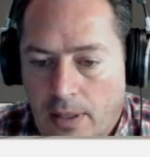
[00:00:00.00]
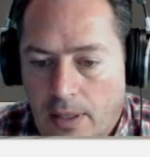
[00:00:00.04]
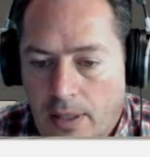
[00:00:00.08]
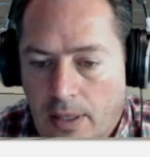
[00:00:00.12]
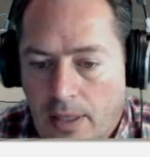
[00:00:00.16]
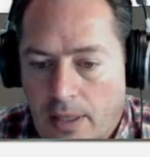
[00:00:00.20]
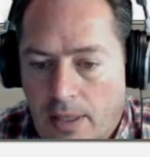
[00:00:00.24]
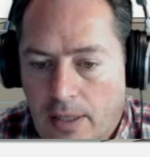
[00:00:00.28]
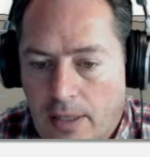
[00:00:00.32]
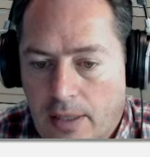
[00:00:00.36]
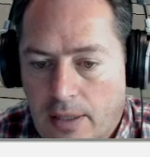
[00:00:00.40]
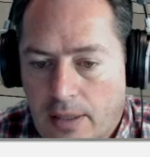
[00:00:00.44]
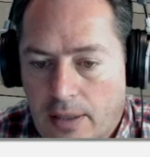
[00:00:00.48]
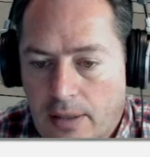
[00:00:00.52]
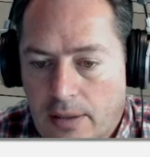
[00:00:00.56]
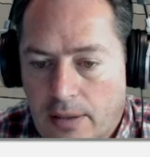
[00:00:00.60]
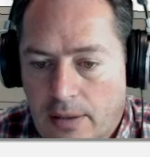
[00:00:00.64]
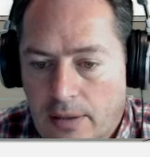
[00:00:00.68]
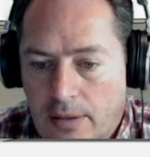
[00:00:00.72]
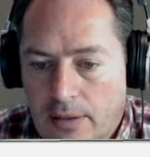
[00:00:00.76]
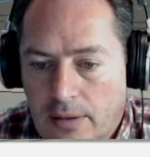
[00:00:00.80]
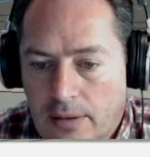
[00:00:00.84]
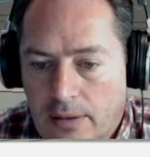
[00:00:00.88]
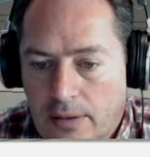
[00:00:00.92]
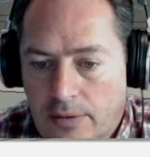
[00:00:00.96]

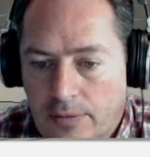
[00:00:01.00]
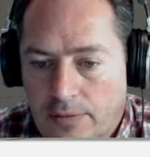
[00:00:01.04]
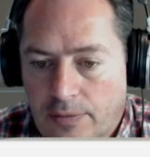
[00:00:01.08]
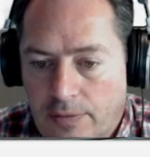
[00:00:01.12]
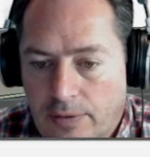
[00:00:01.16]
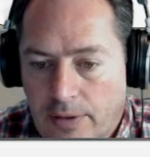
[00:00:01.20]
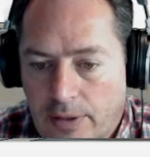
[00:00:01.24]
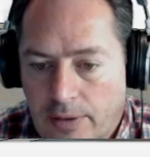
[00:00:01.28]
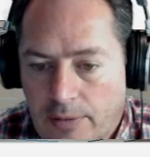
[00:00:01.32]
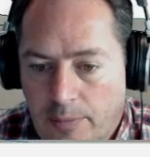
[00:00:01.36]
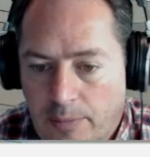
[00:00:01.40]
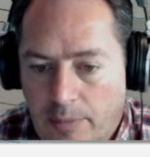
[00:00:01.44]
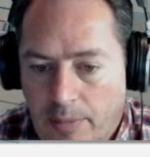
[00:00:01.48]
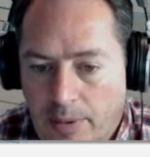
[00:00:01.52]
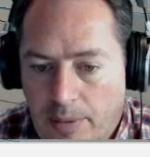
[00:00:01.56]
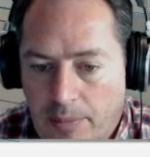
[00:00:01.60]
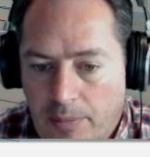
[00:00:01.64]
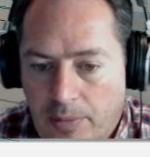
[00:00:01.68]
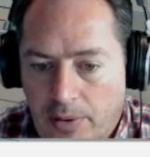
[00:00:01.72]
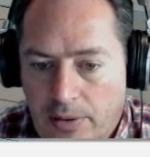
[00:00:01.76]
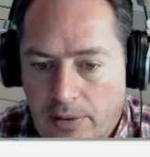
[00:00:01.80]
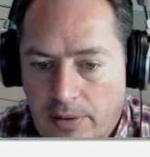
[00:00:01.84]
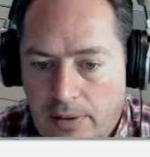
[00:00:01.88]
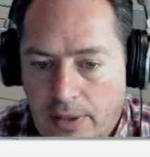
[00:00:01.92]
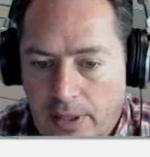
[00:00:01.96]
And if I
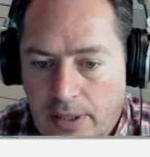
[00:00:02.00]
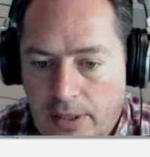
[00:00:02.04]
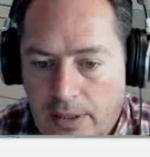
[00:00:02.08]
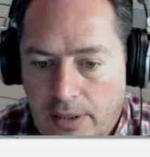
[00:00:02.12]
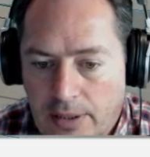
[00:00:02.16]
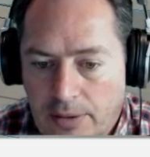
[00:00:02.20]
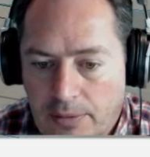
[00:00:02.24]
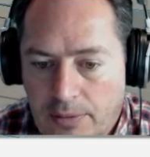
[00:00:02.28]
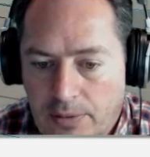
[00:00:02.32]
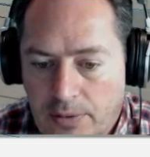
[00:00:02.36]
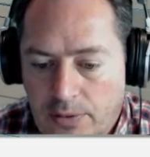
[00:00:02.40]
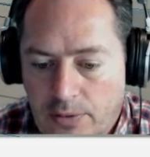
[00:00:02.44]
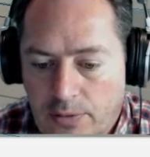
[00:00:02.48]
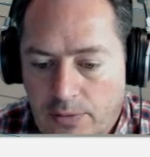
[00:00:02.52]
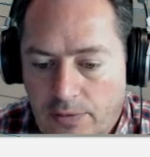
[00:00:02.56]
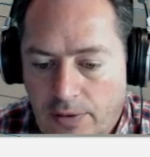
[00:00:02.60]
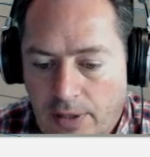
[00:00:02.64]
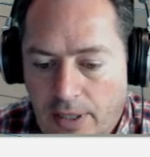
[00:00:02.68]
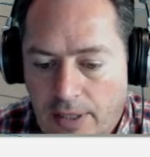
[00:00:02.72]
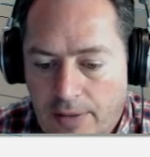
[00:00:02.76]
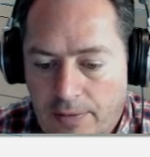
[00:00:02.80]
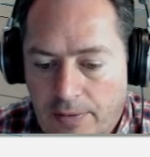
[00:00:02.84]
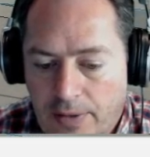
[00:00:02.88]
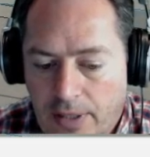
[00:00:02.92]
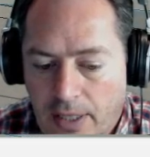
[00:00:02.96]
remember correctly, it was
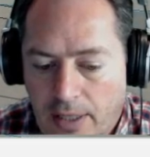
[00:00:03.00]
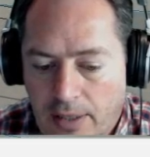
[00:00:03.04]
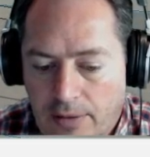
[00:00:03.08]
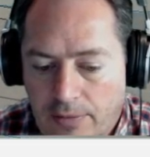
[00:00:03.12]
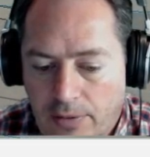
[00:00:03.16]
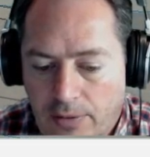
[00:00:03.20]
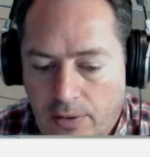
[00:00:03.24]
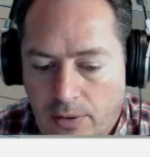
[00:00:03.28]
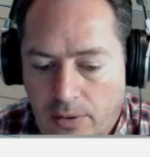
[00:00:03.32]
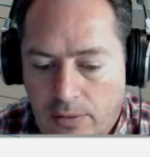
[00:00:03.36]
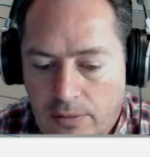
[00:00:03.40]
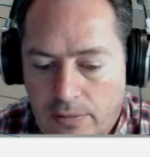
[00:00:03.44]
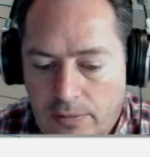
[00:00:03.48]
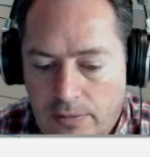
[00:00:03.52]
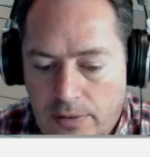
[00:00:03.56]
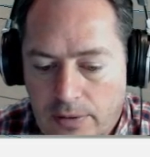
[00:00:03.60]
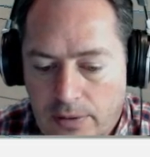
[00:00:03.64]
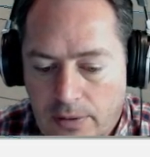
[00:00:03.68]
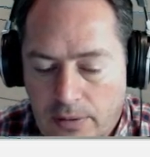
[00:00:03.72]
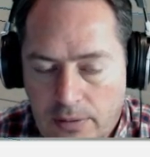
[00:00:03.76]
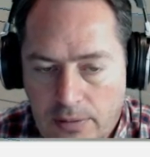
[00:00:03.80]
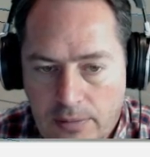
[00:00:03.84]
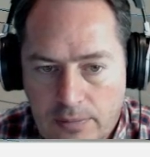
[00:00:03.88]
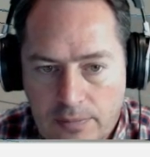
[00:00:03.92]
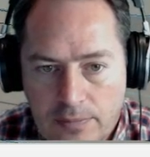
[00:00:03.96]
5.5
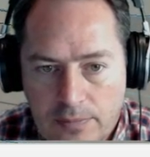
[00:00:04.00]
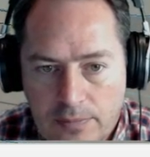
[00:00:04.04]
over.